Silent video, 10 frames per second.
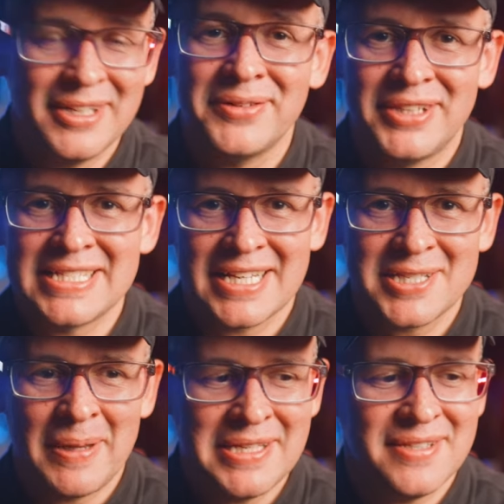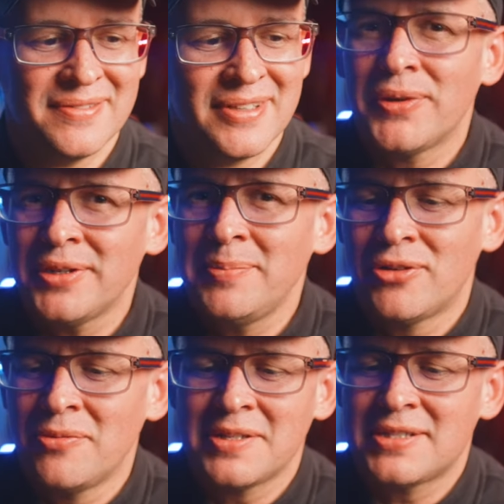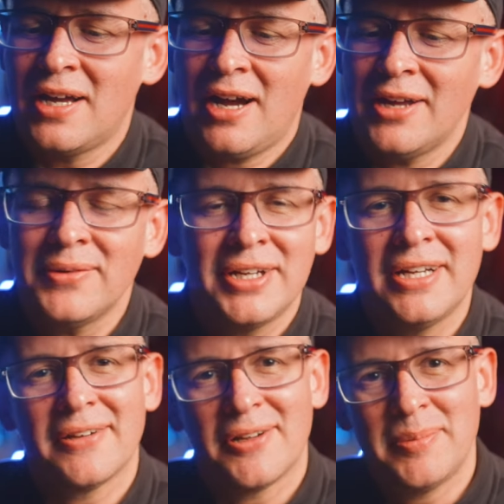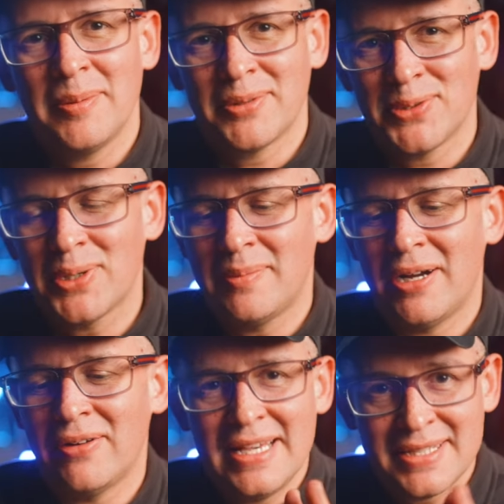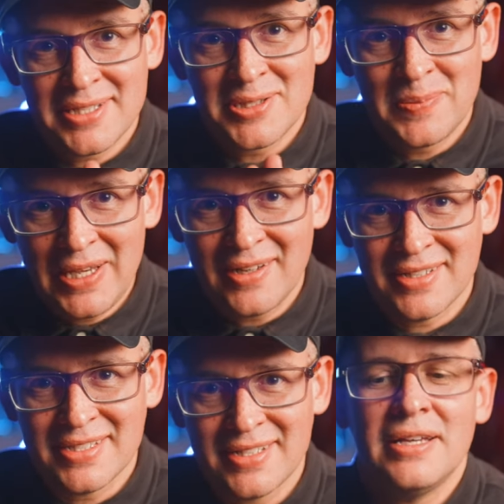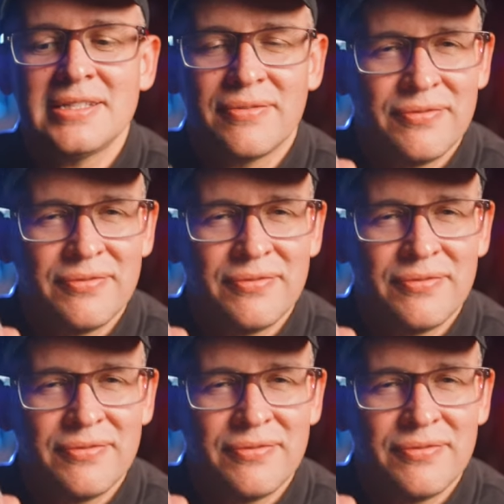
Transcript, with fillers: you know, this expensive. One of the improvements that I don't hear a lot of people talk about is the speakers. It's the